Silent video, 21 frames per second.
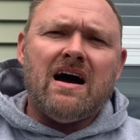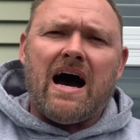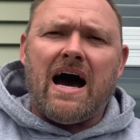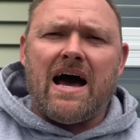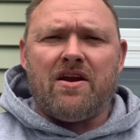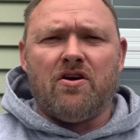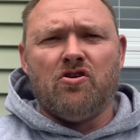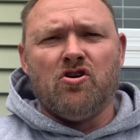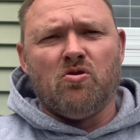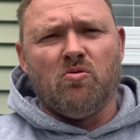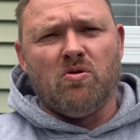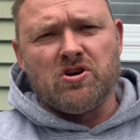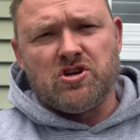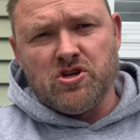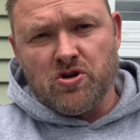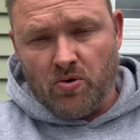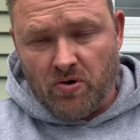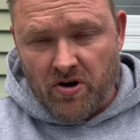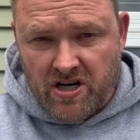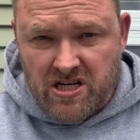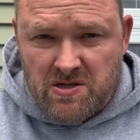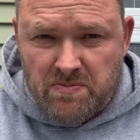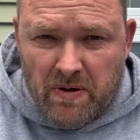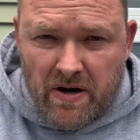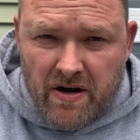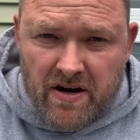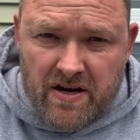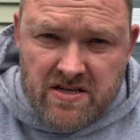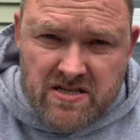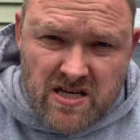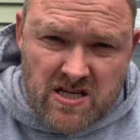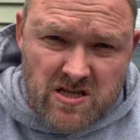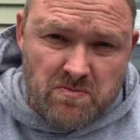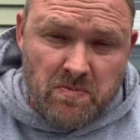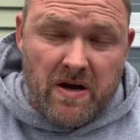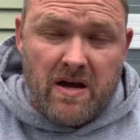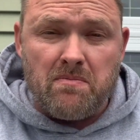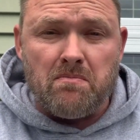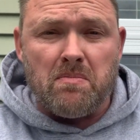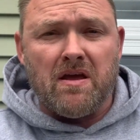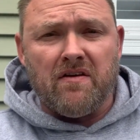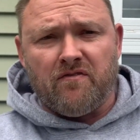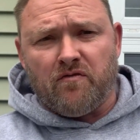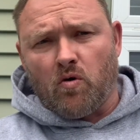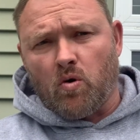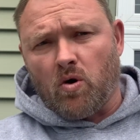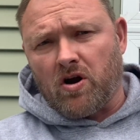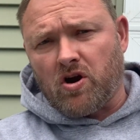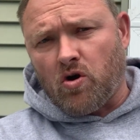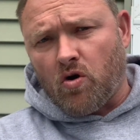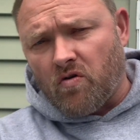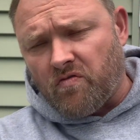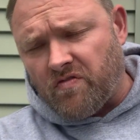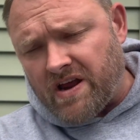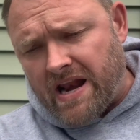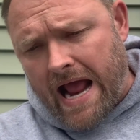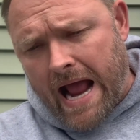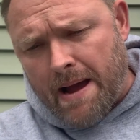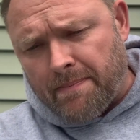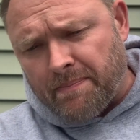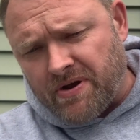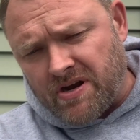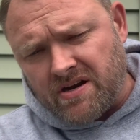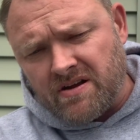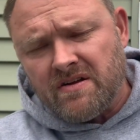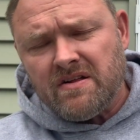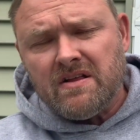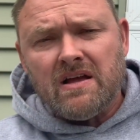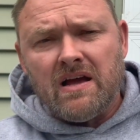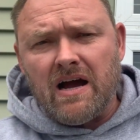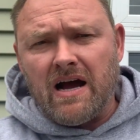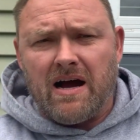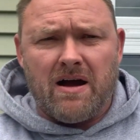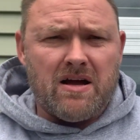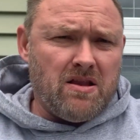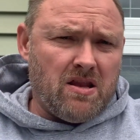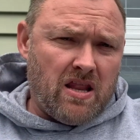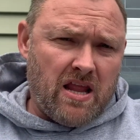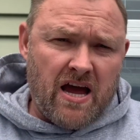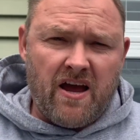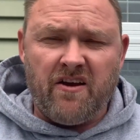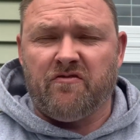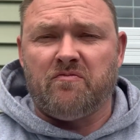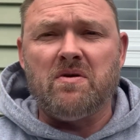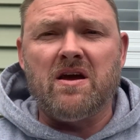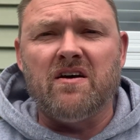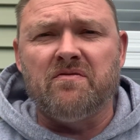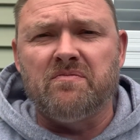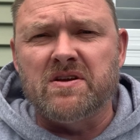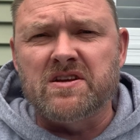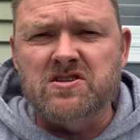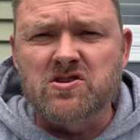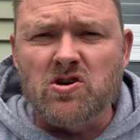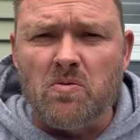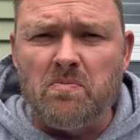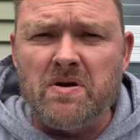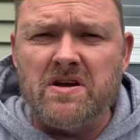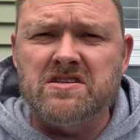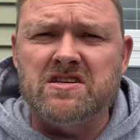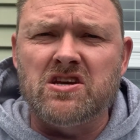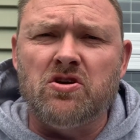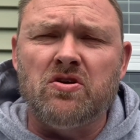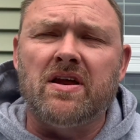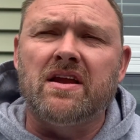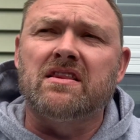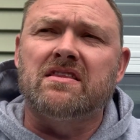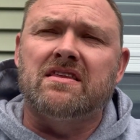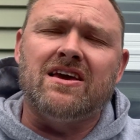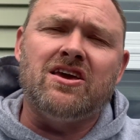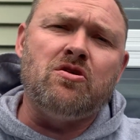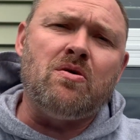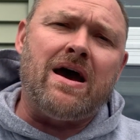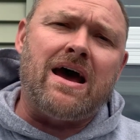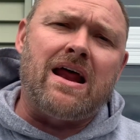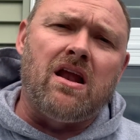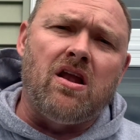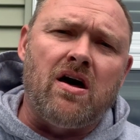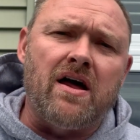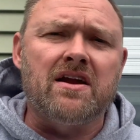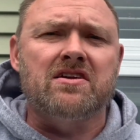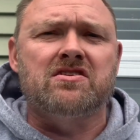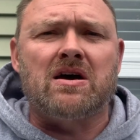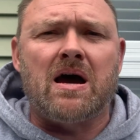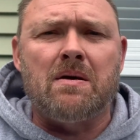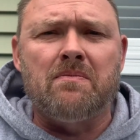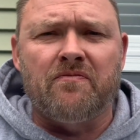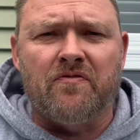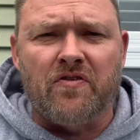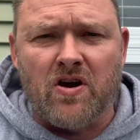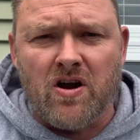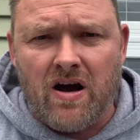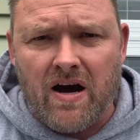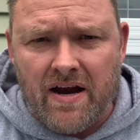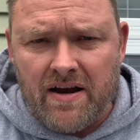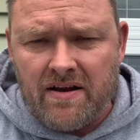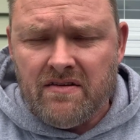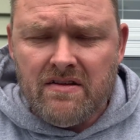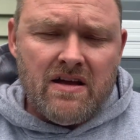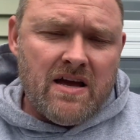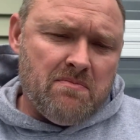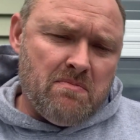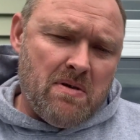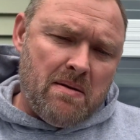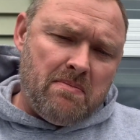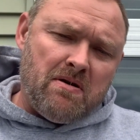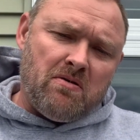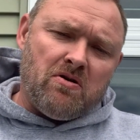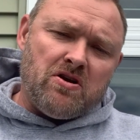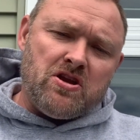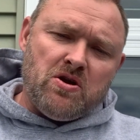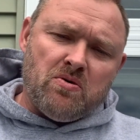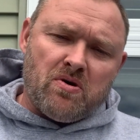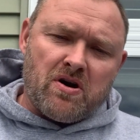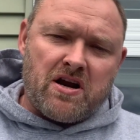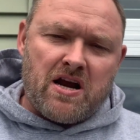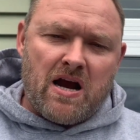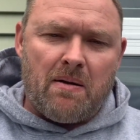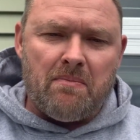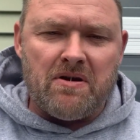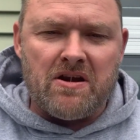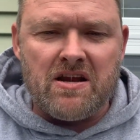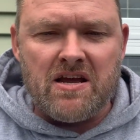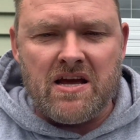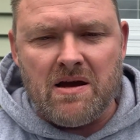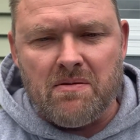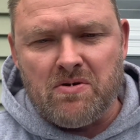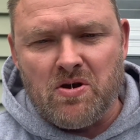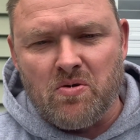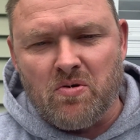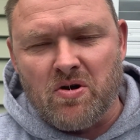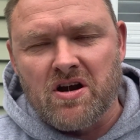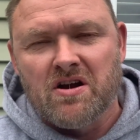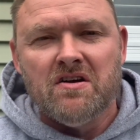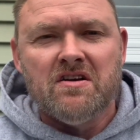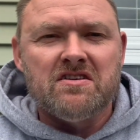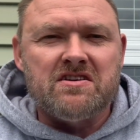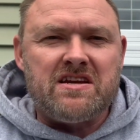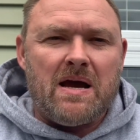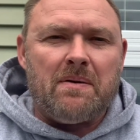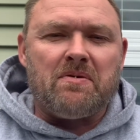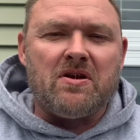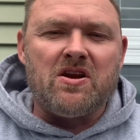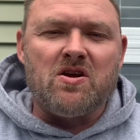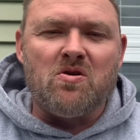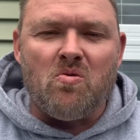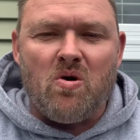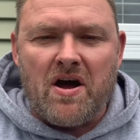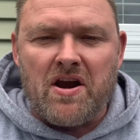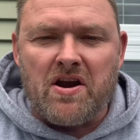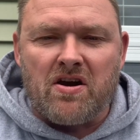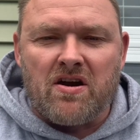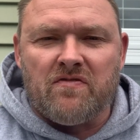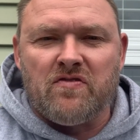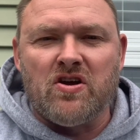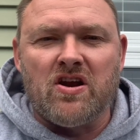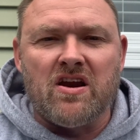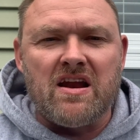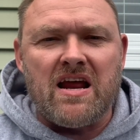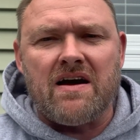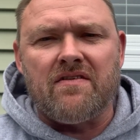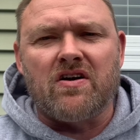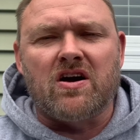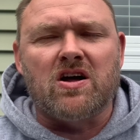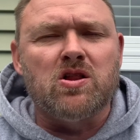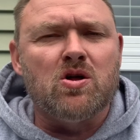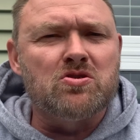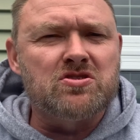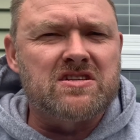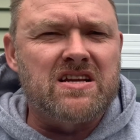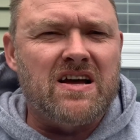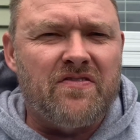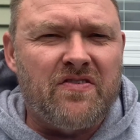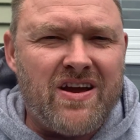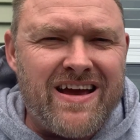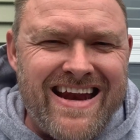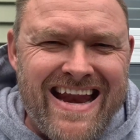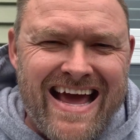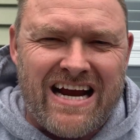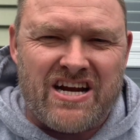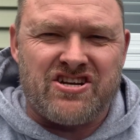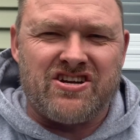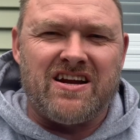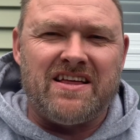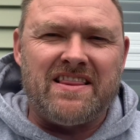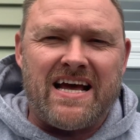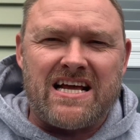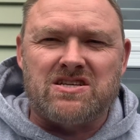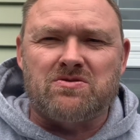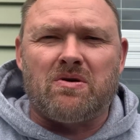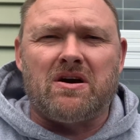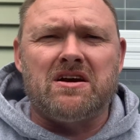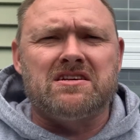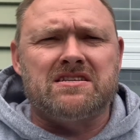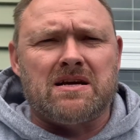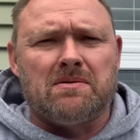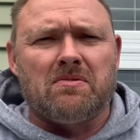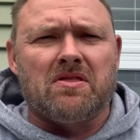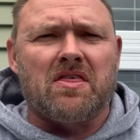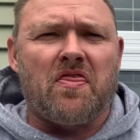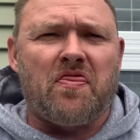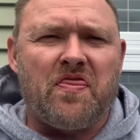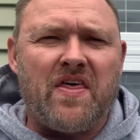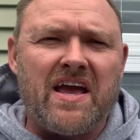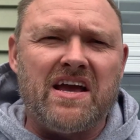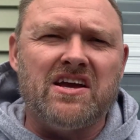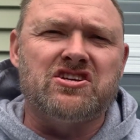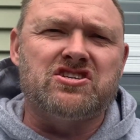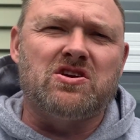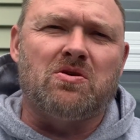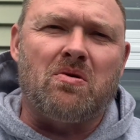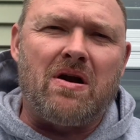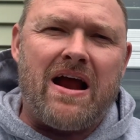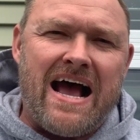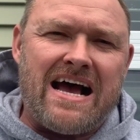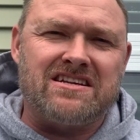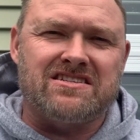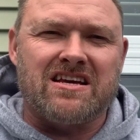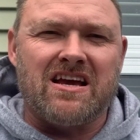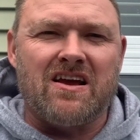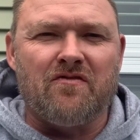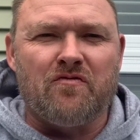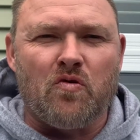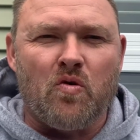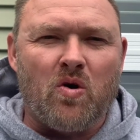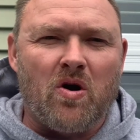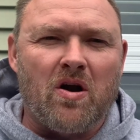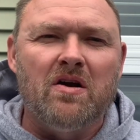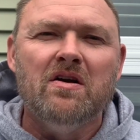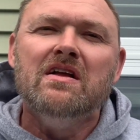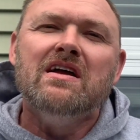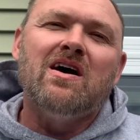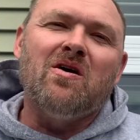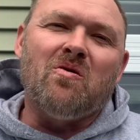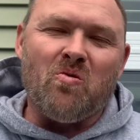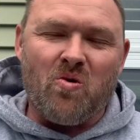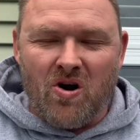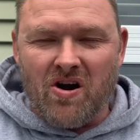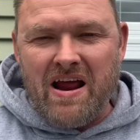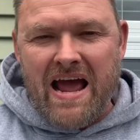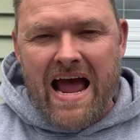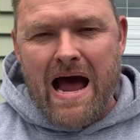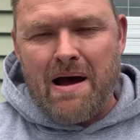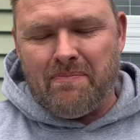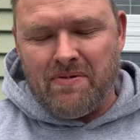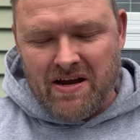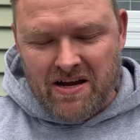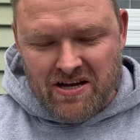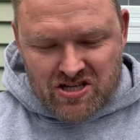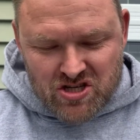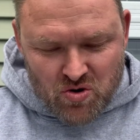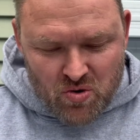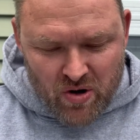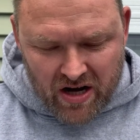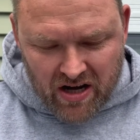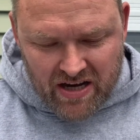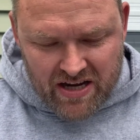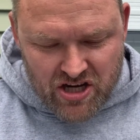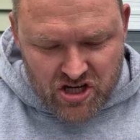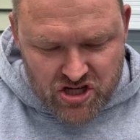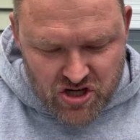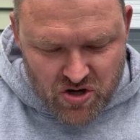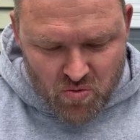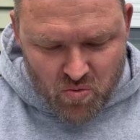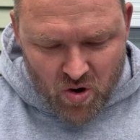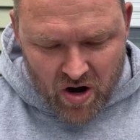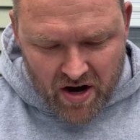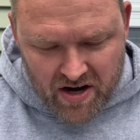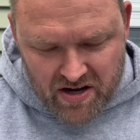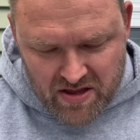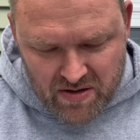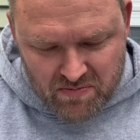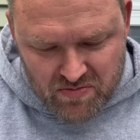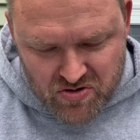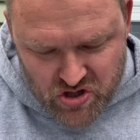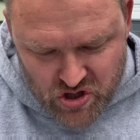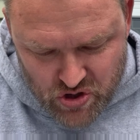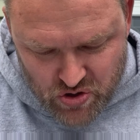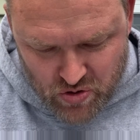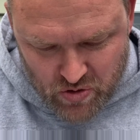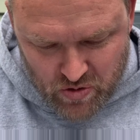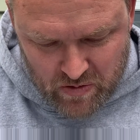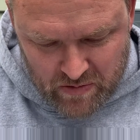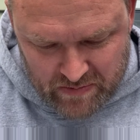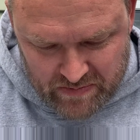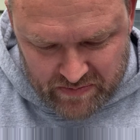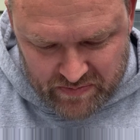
I don't know what your experience has been before COVID happened. Uh, life may have been so busy you didn't think you had a lot of time for God. Maybe when you were coming to him, you were tempted to wonder if you didn't have a close enough connection. And that's why some of the things you were asking for weren't happening as quickly as you wanted them to